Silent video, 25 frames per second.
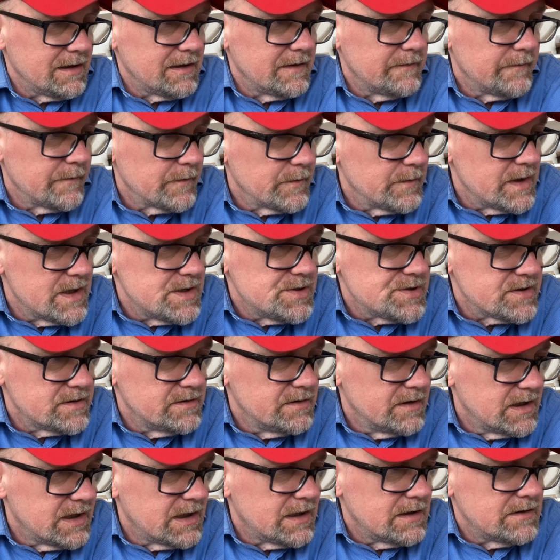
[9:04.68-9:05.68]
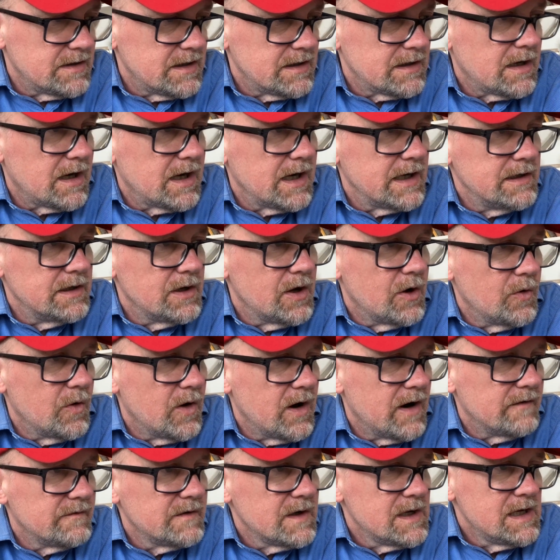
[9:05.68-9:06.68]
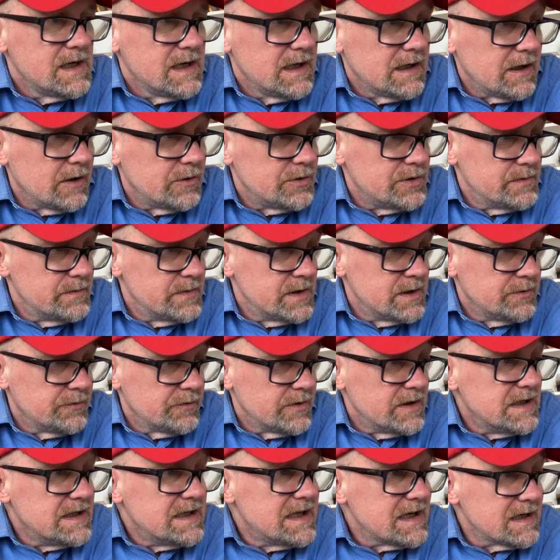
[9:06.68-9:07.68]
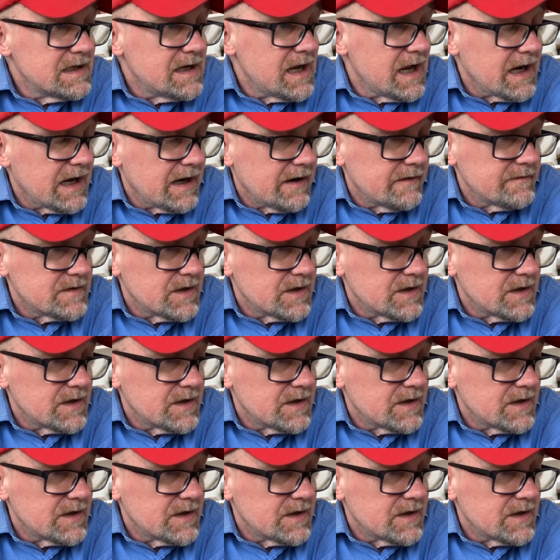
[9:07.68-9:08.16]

information that I know of. Now, Dmitri did have